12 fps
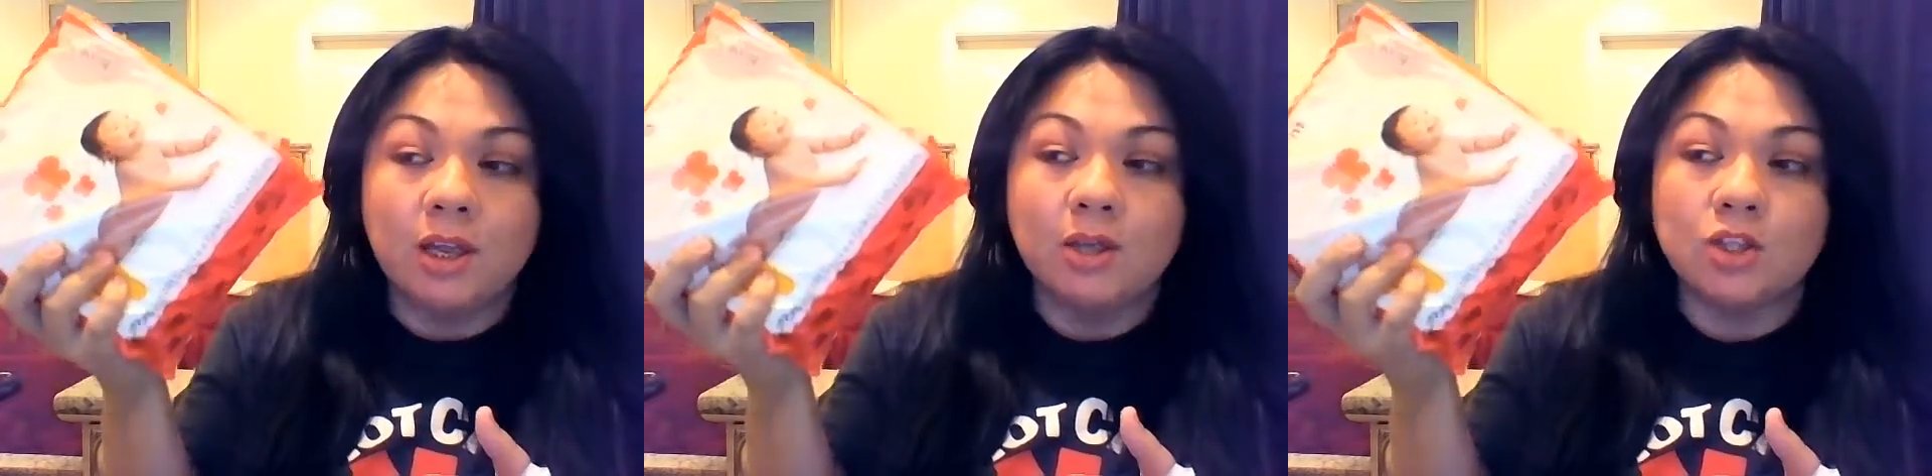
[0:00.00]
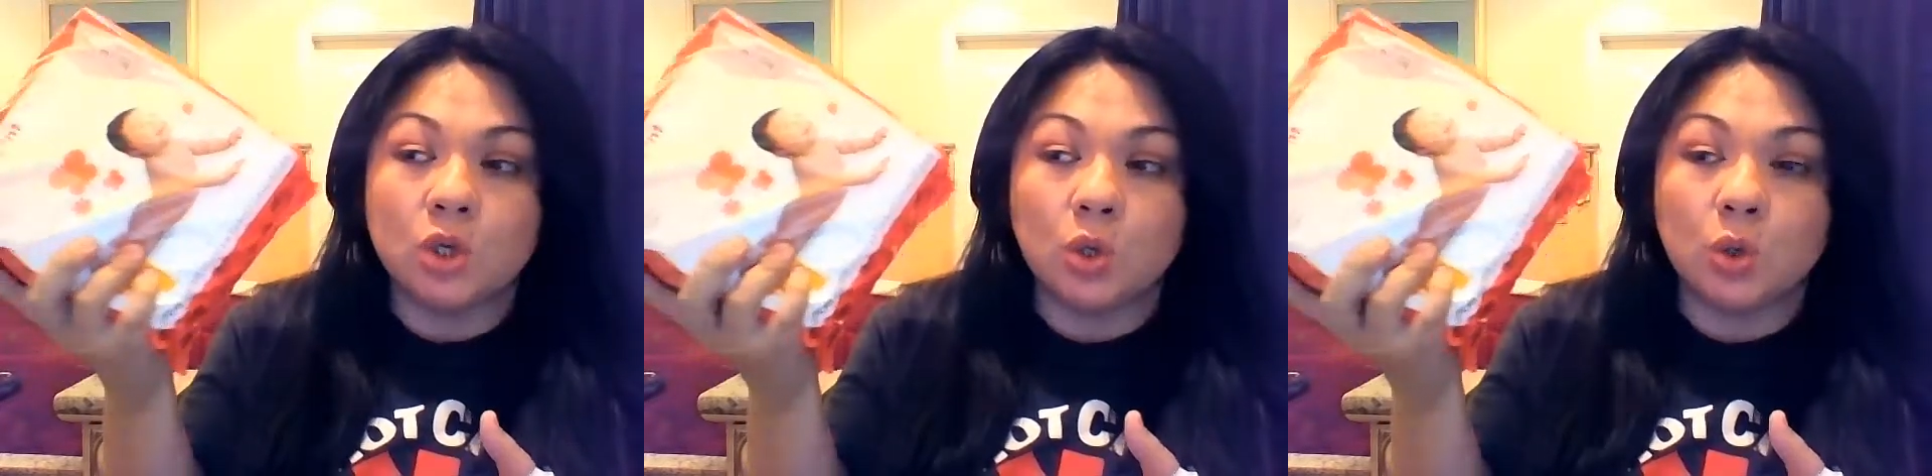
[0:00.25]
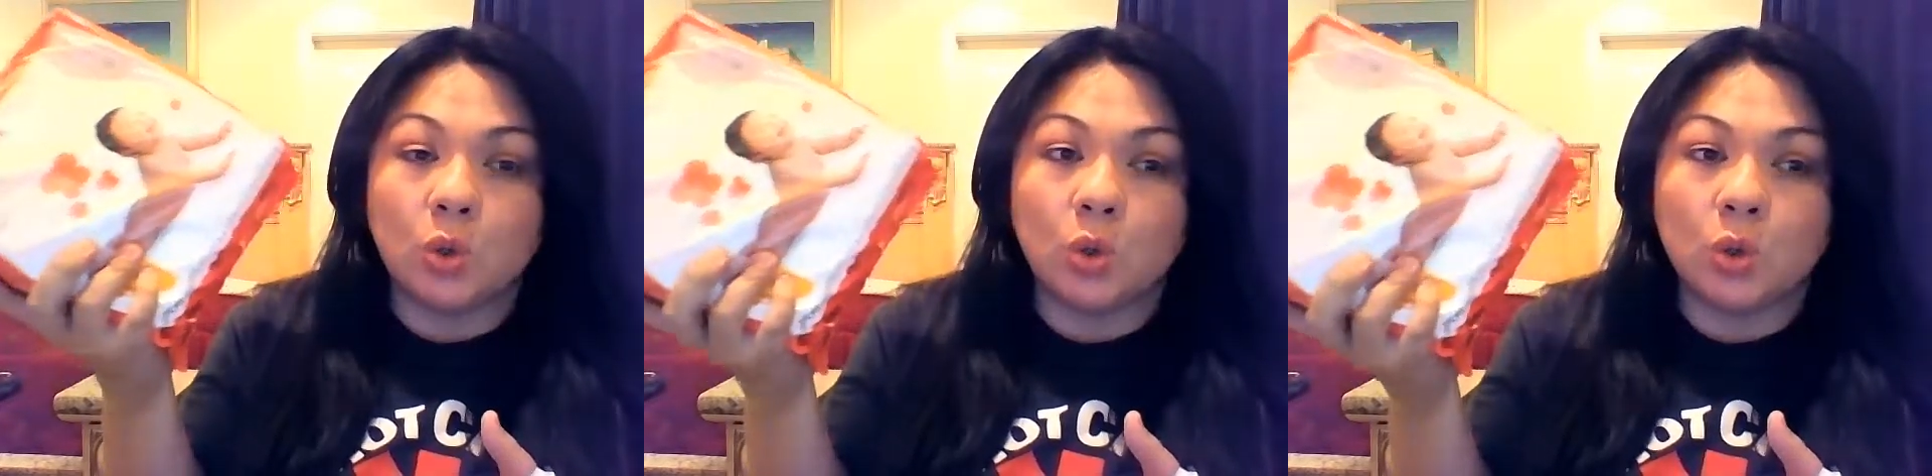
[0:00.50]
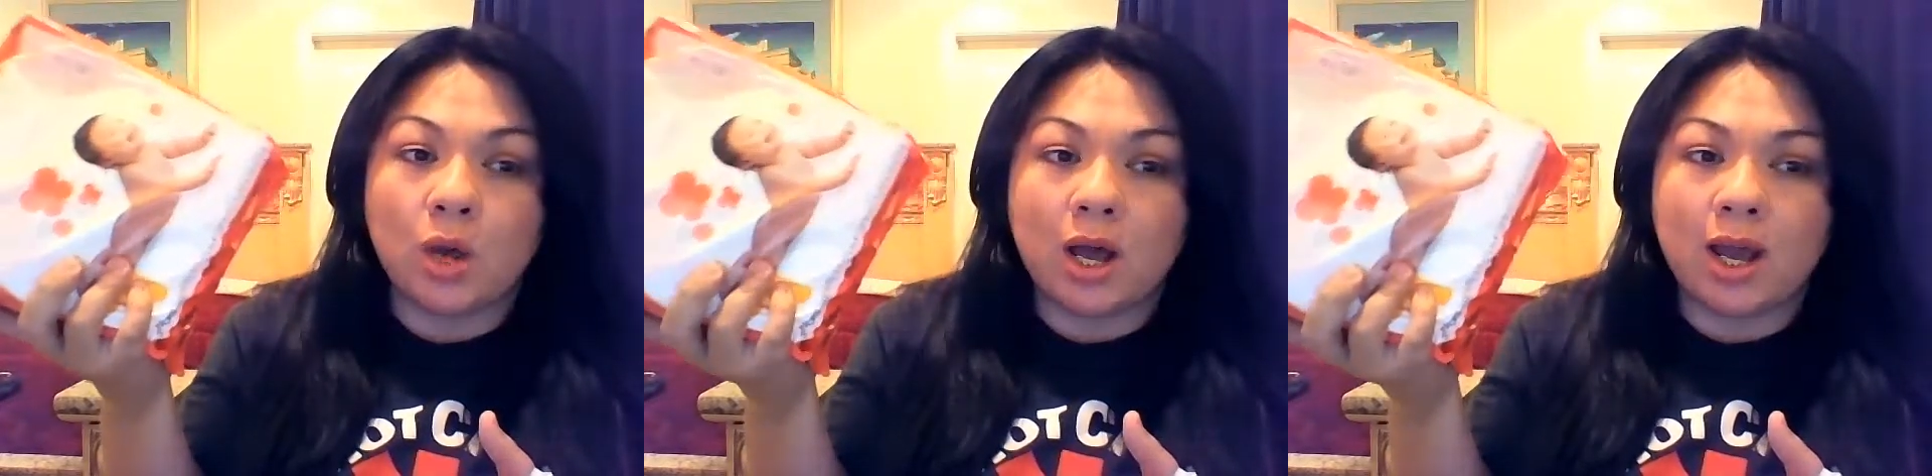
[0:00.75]

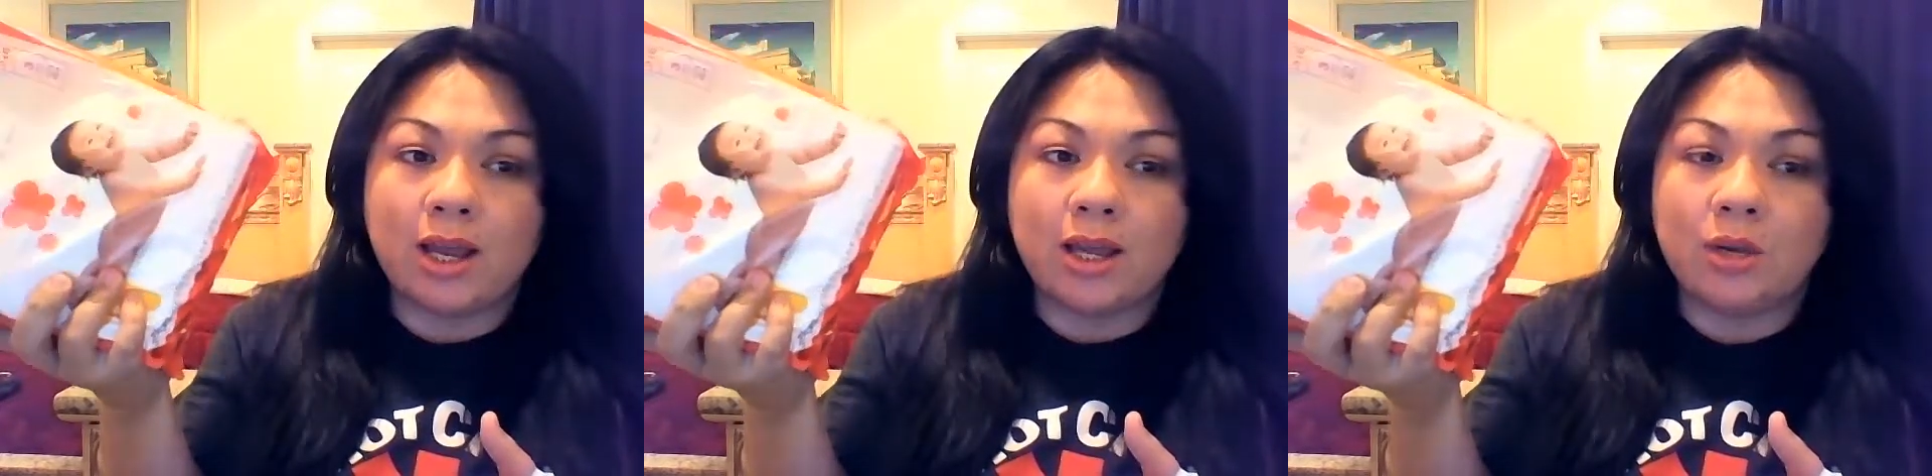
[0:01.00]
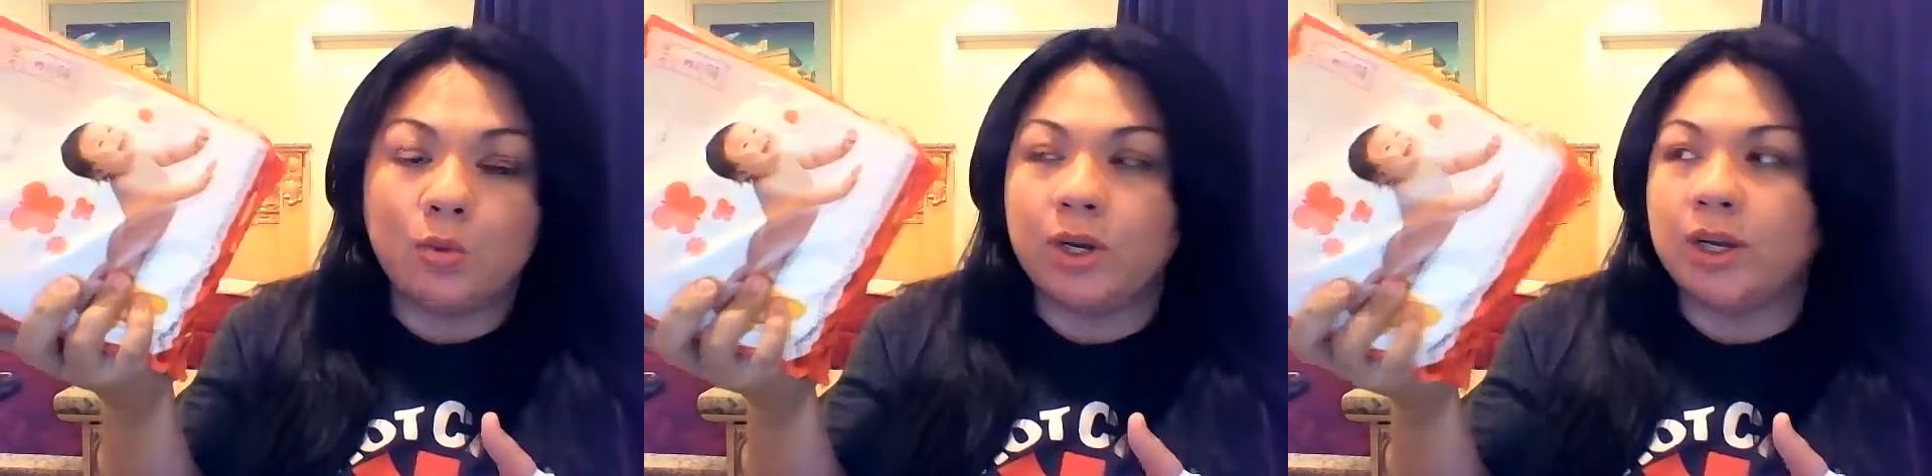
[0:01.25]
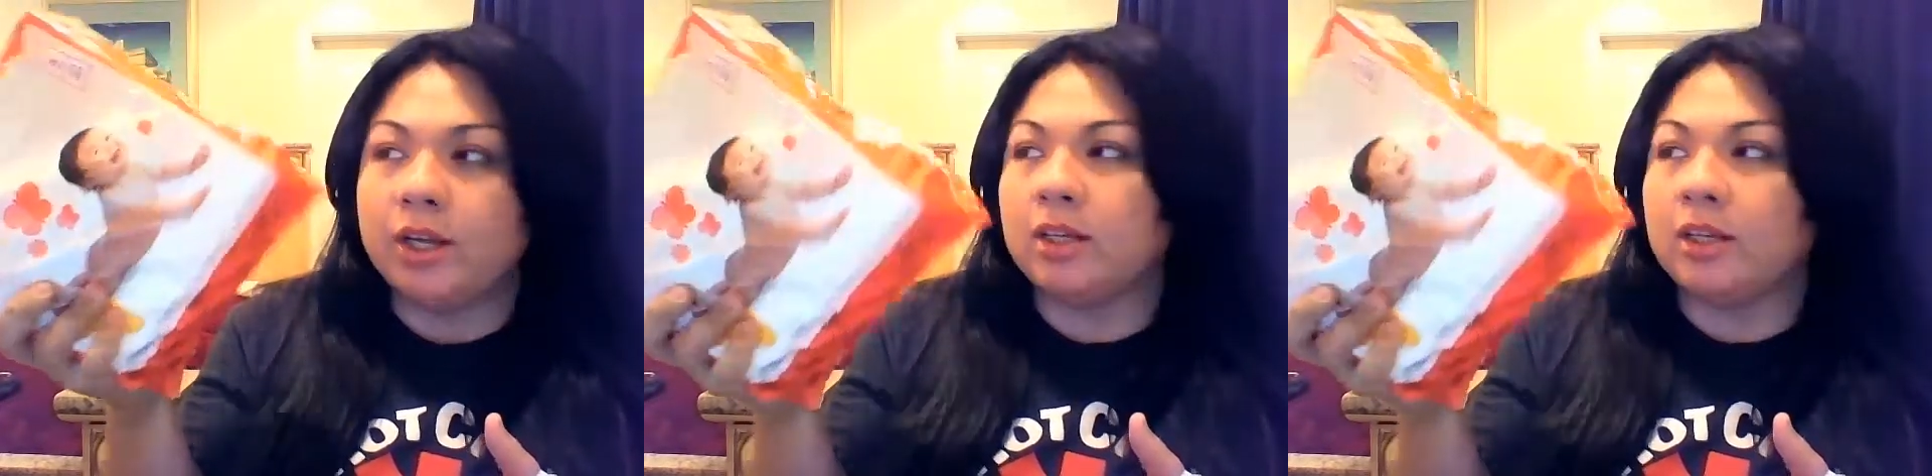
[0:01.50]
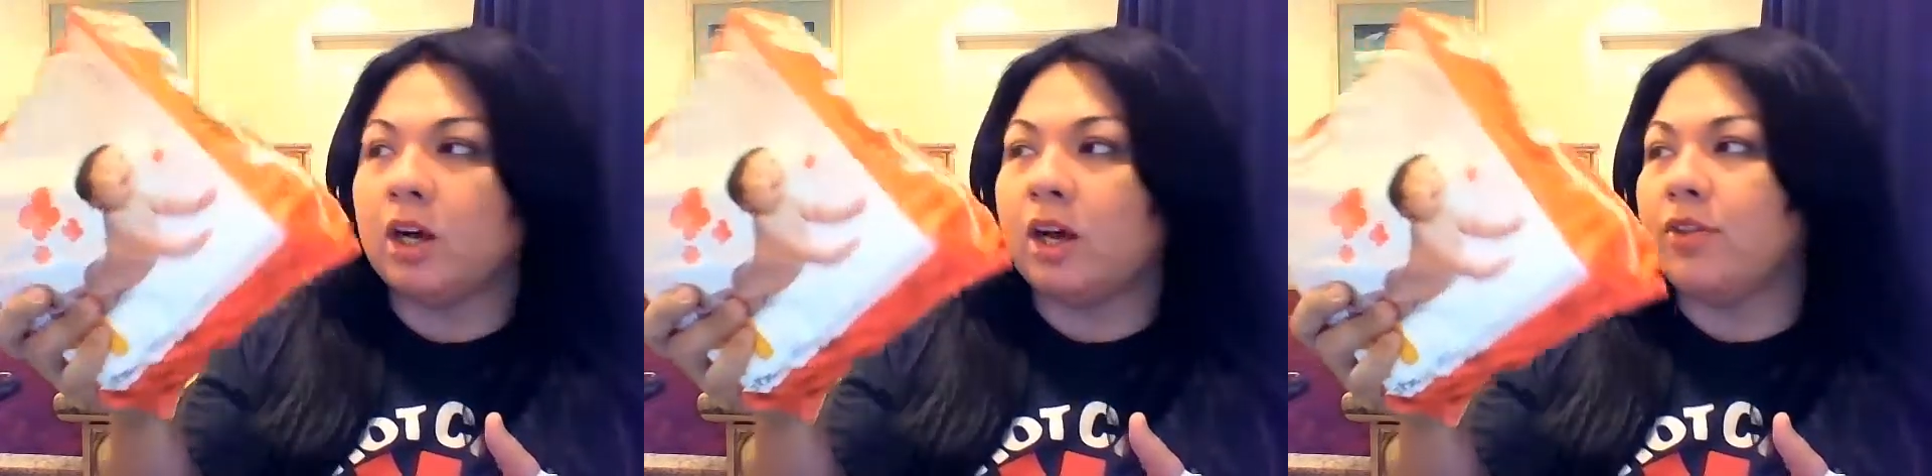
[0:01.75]
So I went ahead and
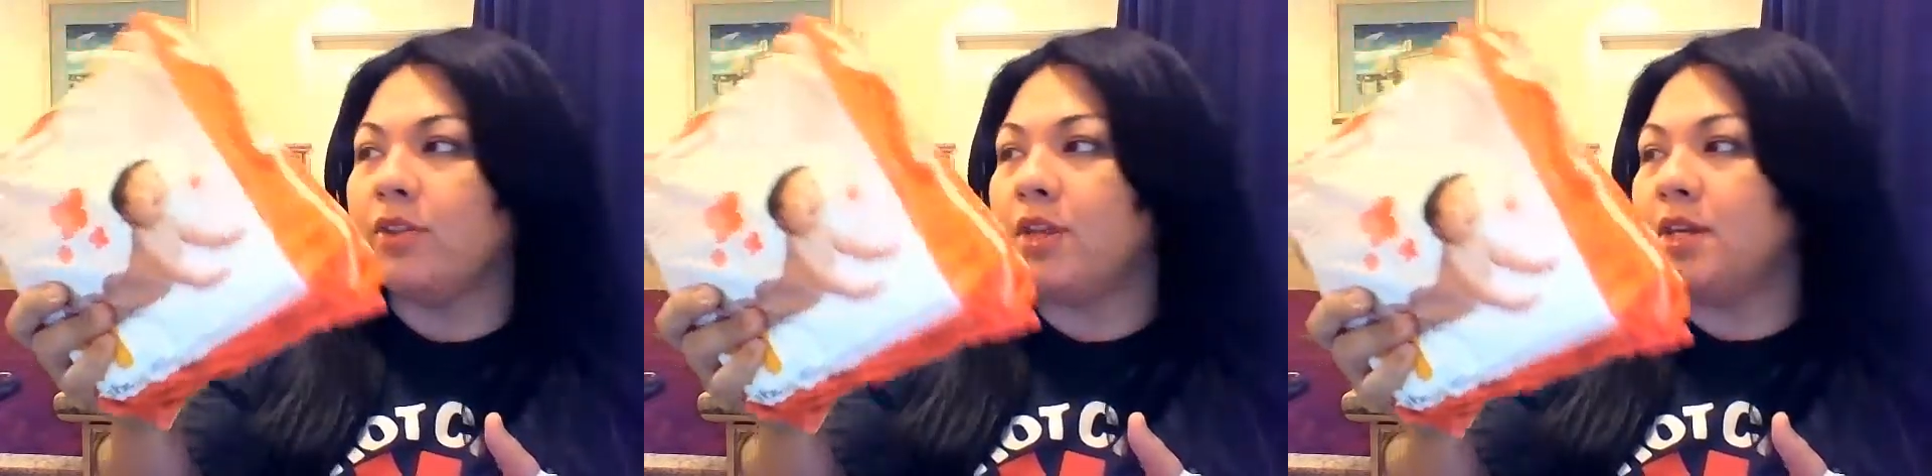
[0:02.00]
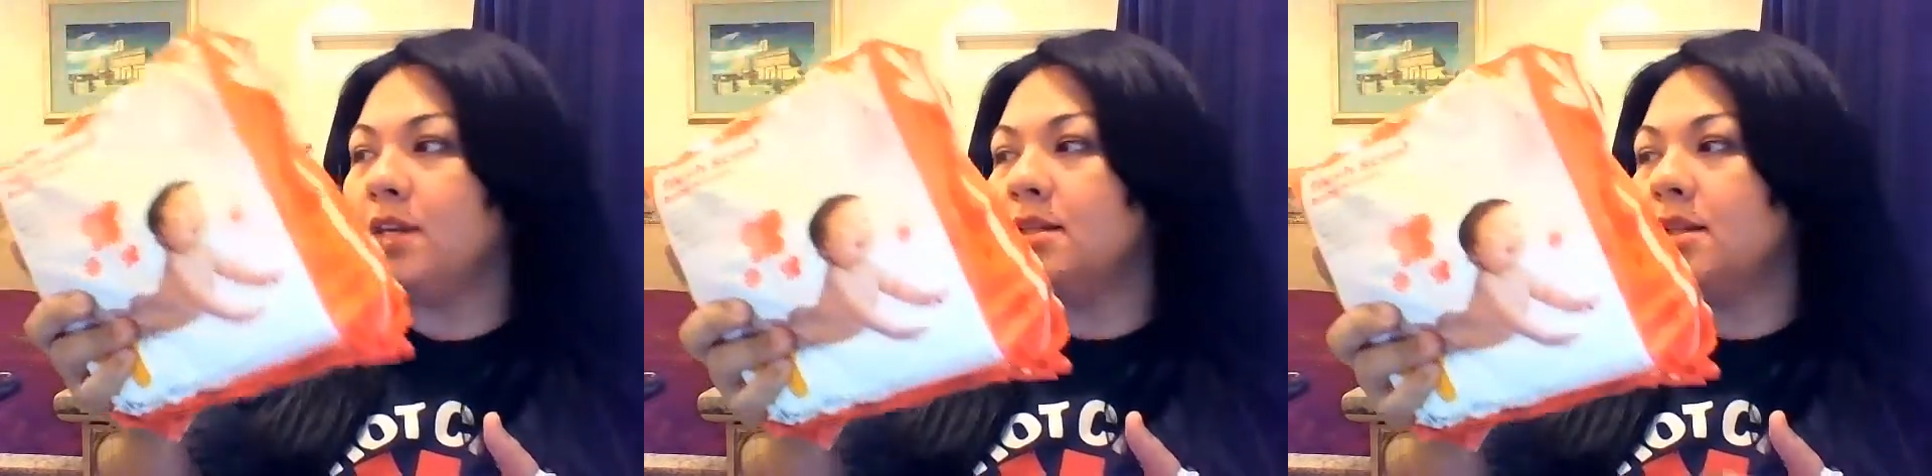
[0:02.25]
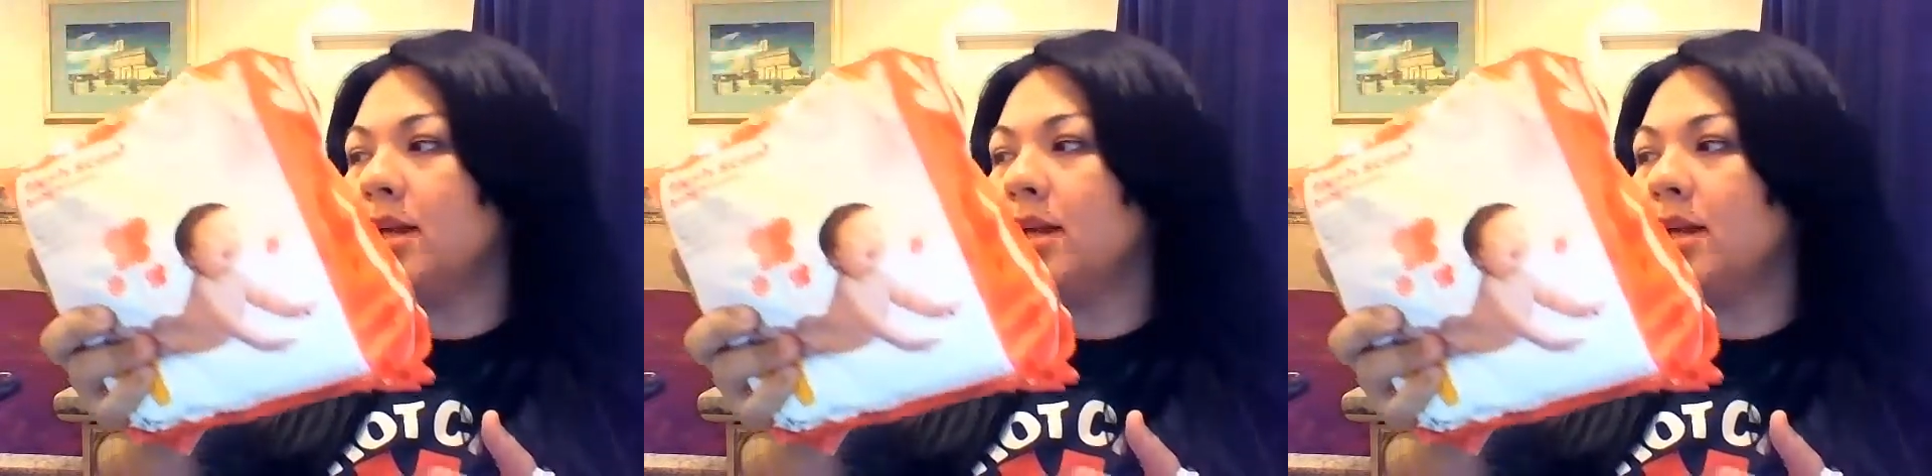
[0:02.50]
got these.